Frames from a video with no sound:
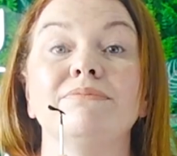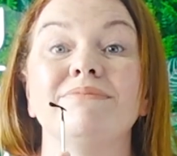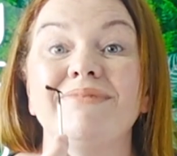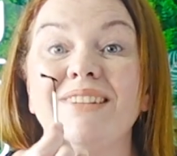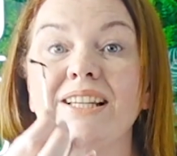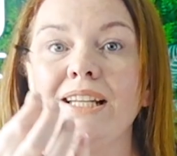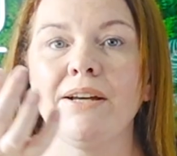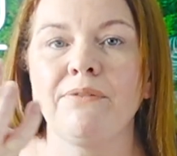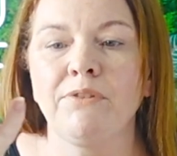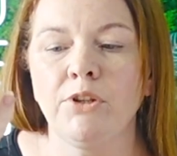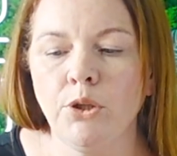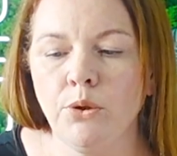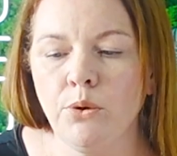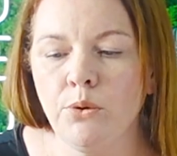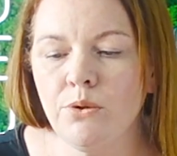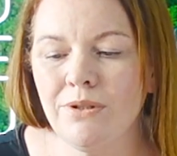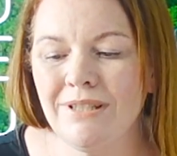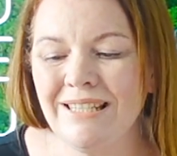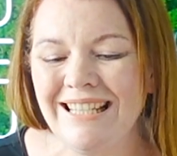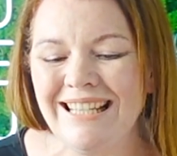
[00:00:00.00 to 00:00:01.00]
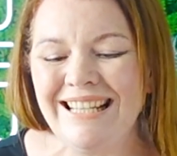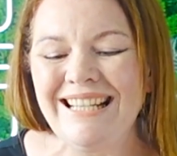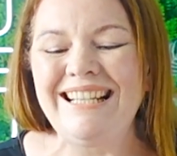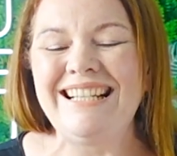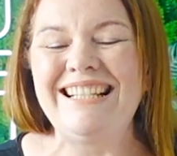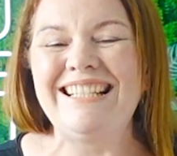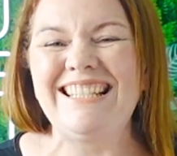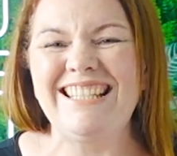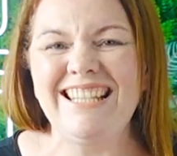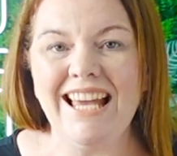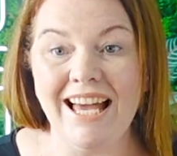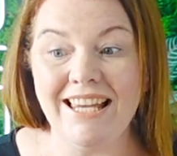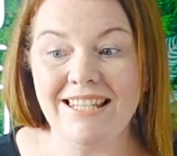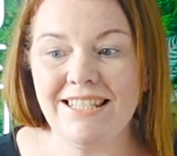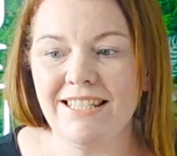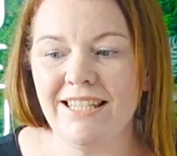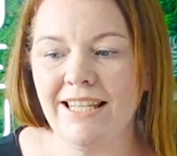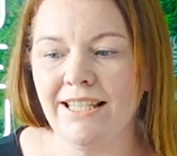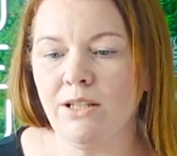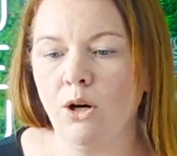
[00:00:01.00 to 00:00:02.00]
that I've used,
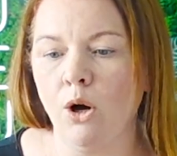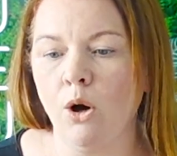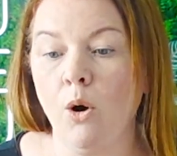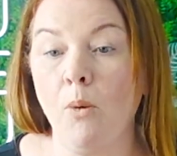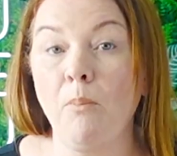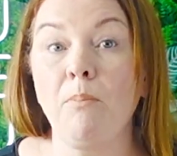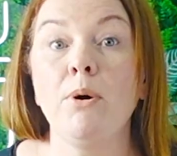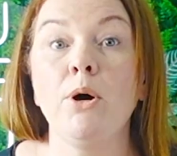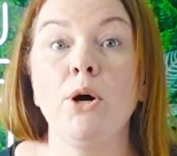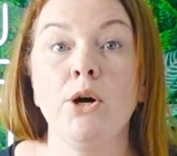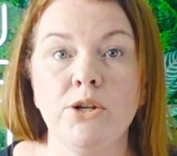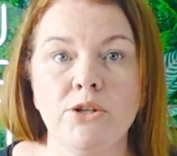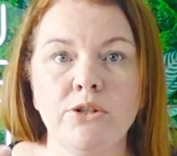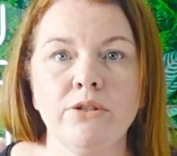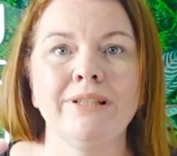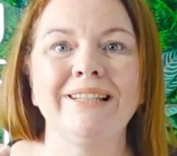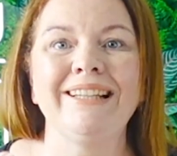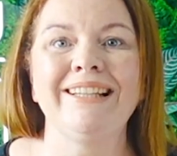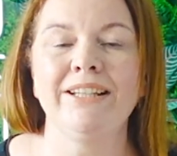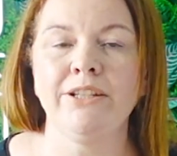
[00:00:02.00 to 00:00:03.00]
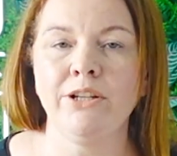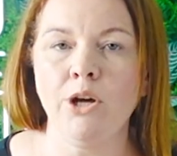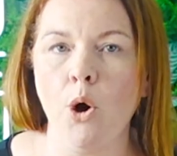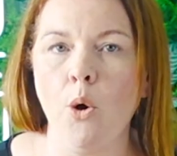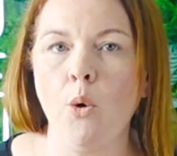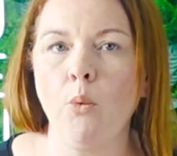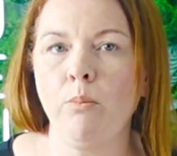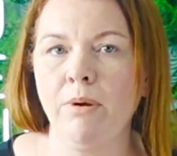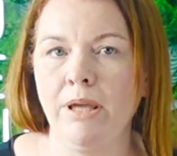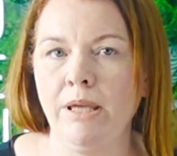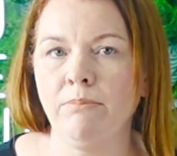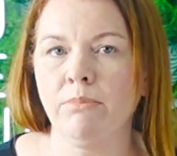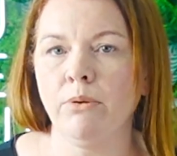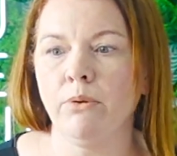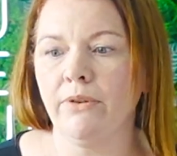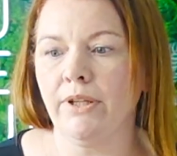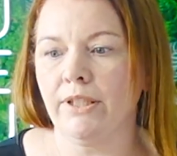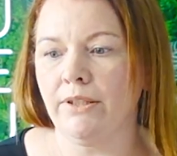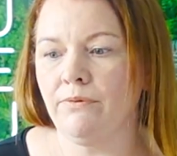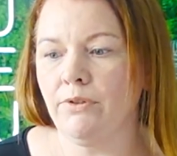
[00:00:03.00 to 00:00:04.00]
tested, or personally know
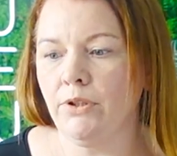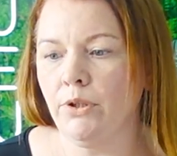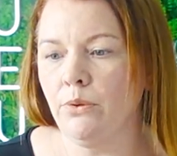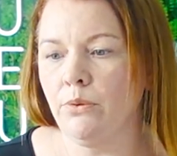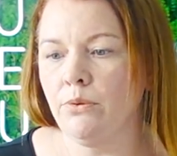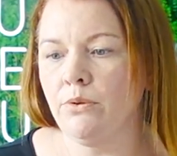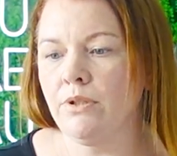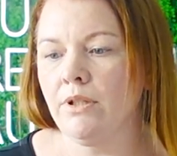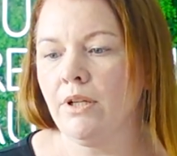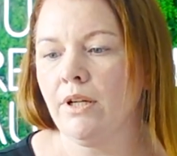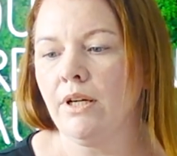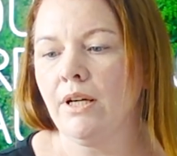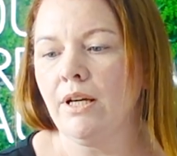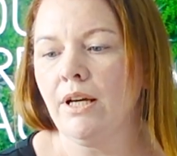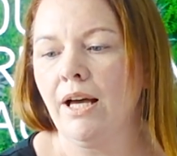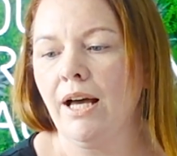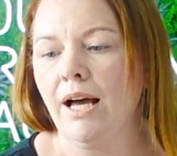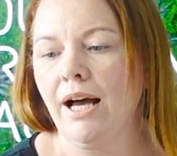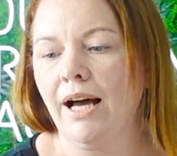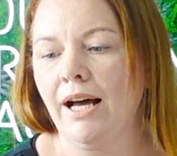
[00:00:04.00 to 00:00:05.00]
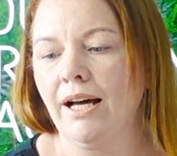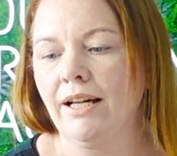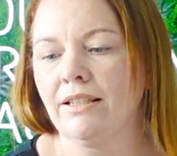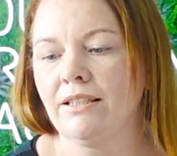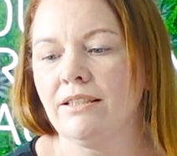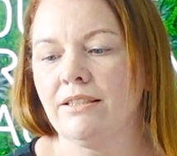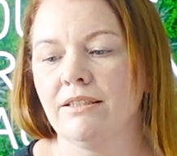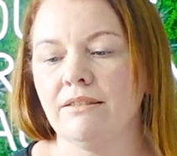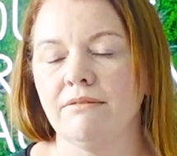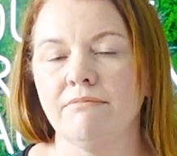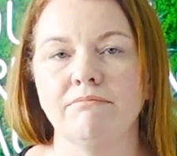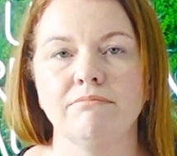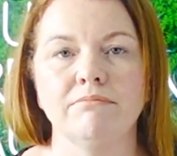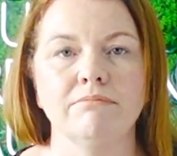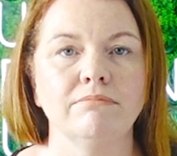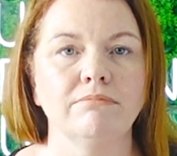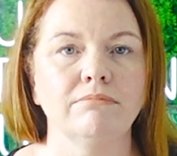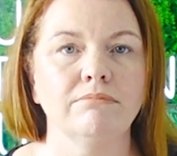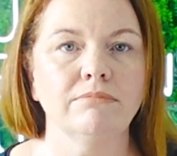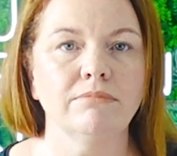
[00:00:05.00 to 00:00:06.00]
people that have used and
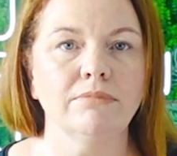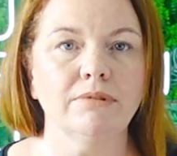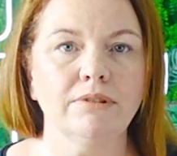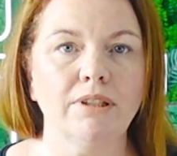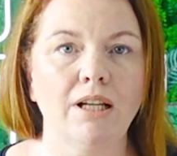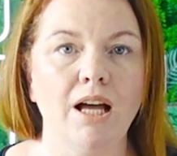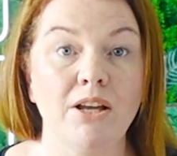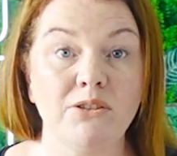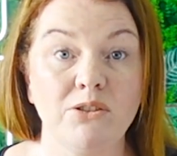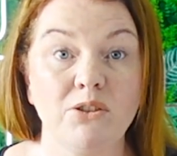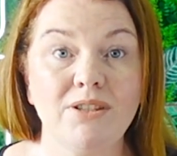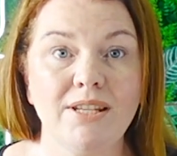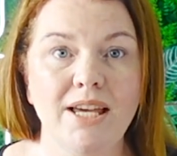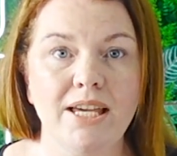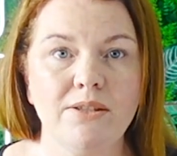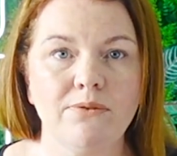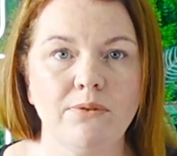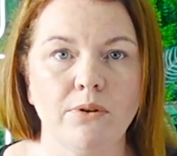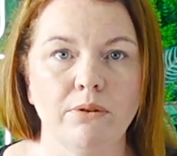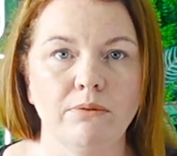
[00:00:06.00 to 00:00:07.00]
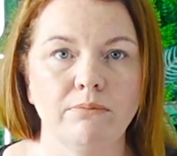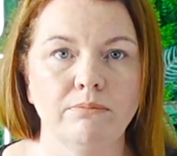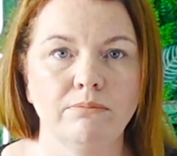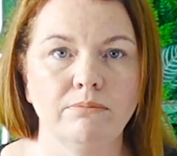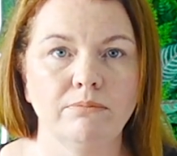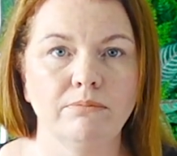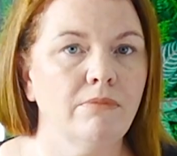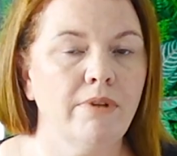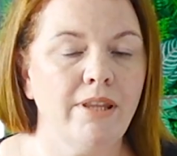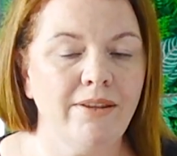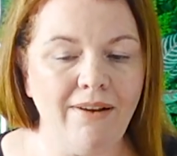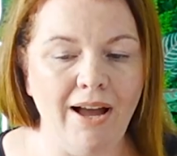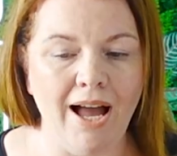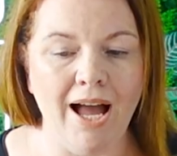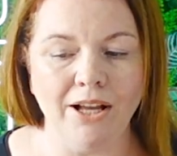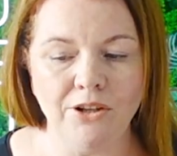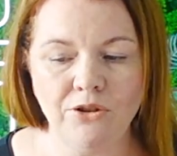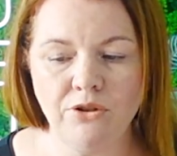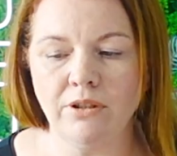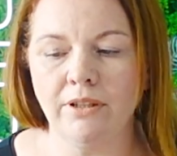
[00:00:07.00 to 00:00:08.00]
are successful. They've
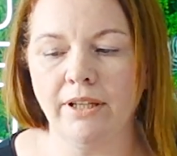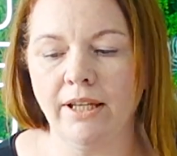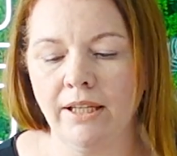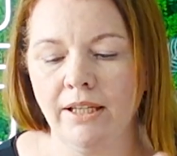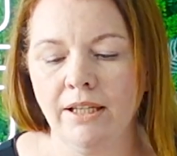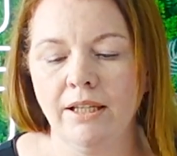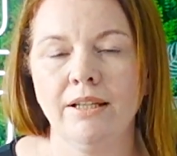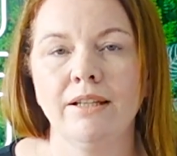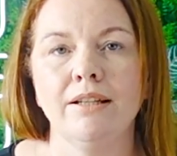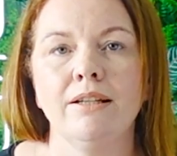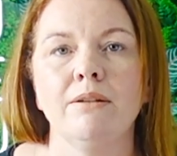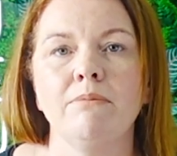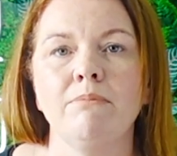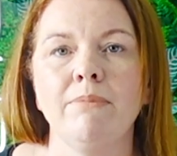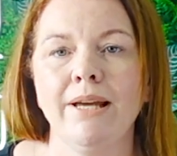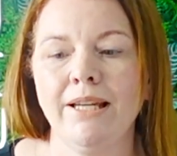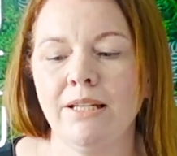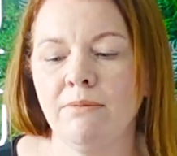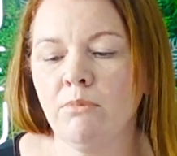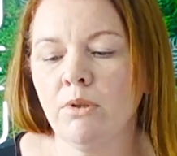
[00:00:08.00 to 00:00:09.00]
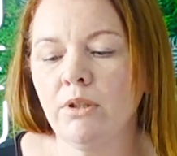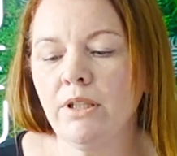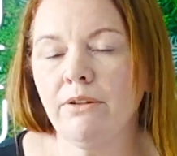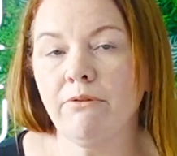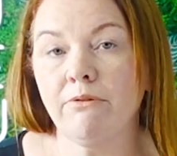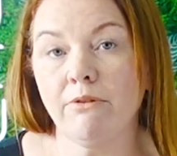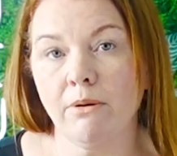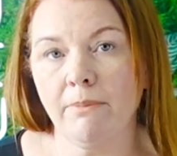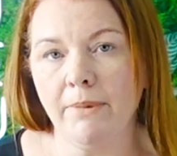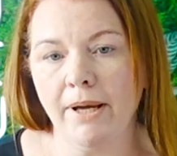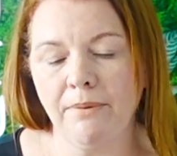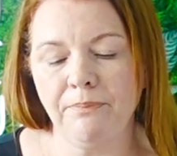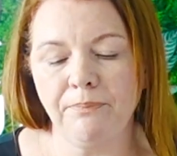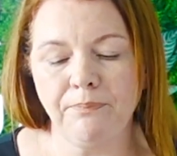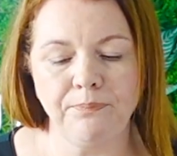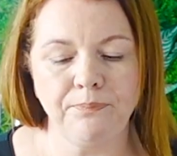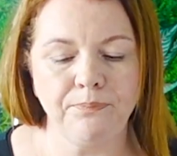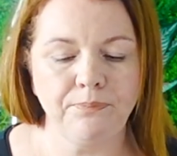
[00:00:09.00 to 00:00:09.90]
actually made money from it.